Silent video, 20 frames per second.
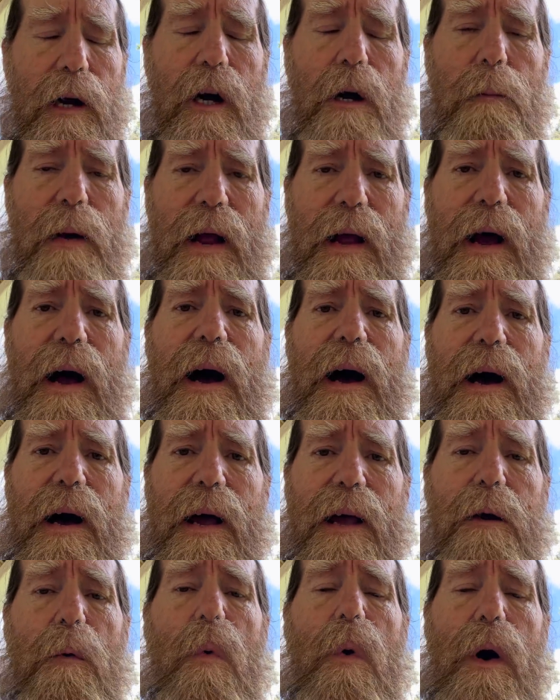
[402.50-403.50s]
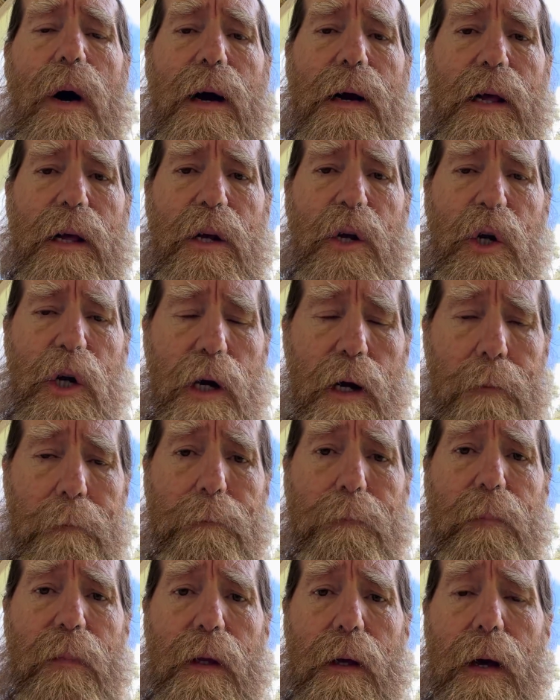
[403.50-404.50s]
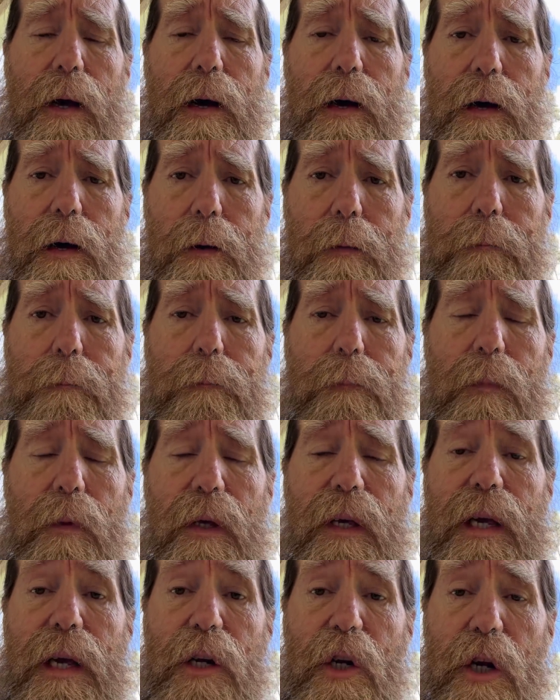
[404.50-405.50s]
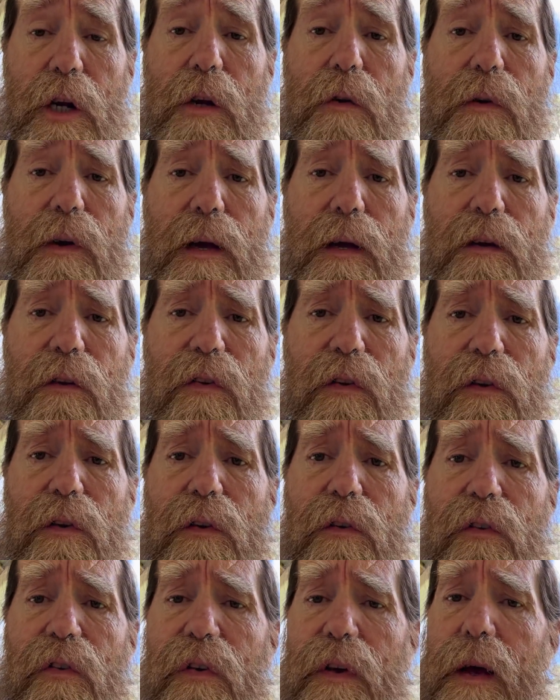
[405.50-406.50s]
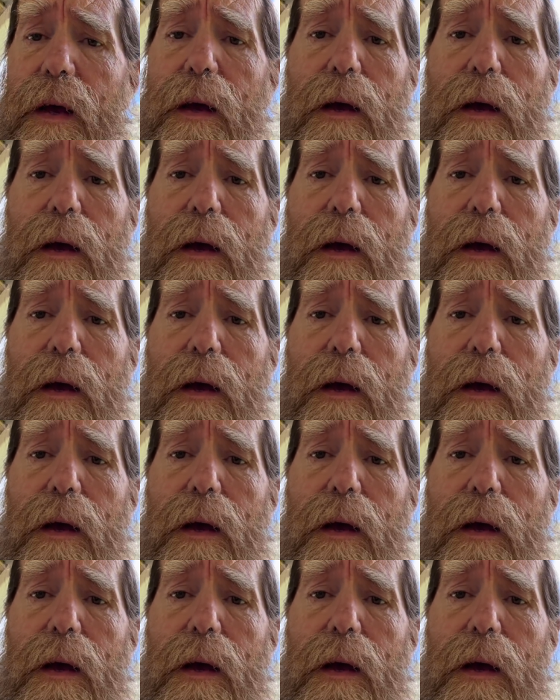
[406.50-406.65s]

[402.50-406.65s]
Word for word: my high wattage uh, kitchen utensils,